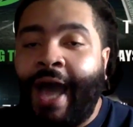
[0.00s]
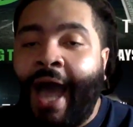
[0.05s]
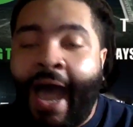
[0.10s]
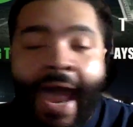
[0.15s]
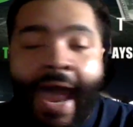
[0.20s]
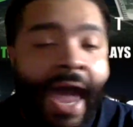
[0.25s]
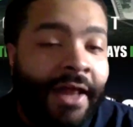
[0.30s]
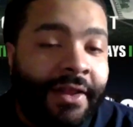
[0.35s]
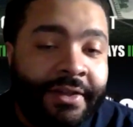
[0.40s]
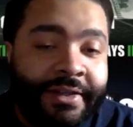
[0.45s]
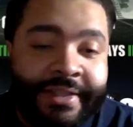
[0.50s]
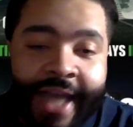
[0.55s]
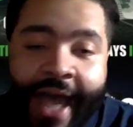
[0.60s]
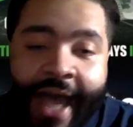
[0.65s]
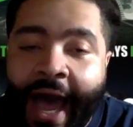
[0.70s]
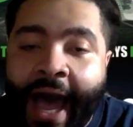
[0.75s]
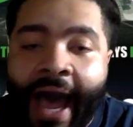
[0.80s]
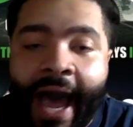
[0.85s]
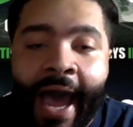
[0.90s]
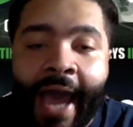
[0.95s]
Allen's
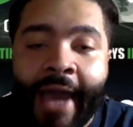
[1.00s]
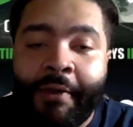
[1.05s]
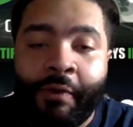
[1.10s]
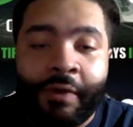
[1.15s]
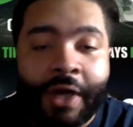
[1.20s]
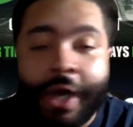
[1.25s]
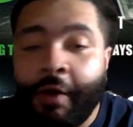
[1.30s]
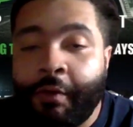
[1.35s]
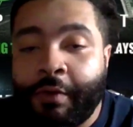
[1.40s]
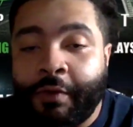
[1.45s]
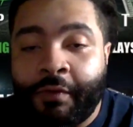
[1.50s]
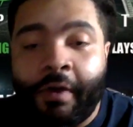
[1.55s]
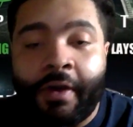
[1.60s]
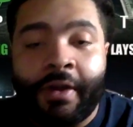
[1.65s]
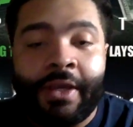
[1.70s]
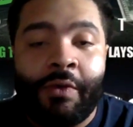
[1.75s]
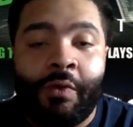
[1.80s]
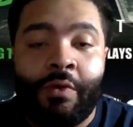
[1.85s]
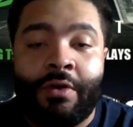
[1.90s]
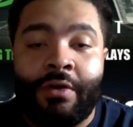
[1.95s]
Hine, whatever the
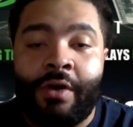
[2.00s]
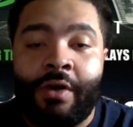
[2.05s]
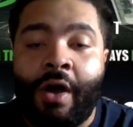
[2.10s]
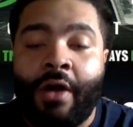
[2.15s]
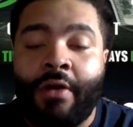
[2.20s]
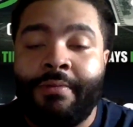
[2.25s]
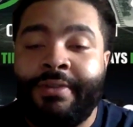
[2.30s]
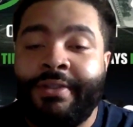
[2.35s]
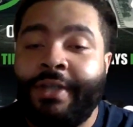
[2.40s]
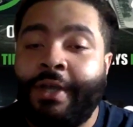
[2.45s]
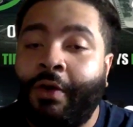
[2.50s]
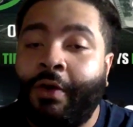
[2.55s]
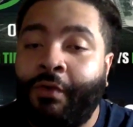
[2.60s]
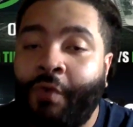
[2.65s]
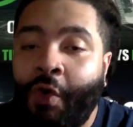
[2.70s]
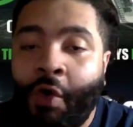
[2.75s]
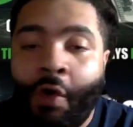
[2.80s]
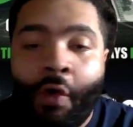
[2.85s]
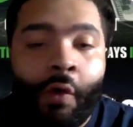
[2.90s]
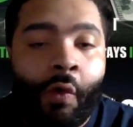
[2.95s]
fuck you want to call himself.
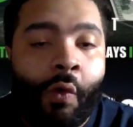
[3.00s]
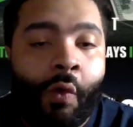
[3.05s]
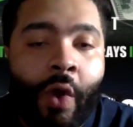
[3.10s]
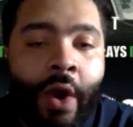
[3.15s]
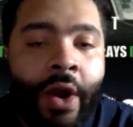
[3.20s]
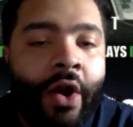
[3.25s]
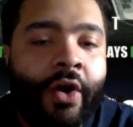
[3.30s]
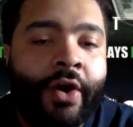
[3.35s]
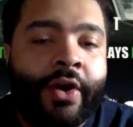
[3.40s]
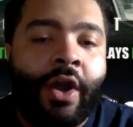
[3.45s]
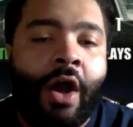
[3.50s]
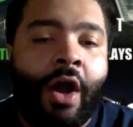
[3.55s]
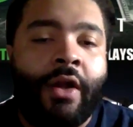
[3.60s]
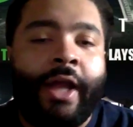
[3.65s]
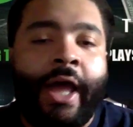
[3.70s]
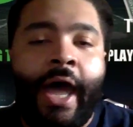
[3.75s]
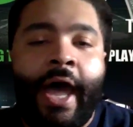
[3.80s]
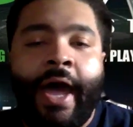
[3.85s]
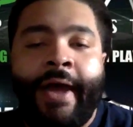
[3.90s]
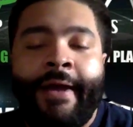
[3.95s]
Where are y'all
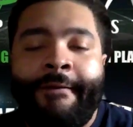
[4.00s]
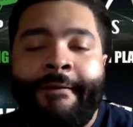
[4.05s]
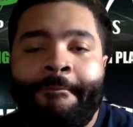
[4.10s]
at?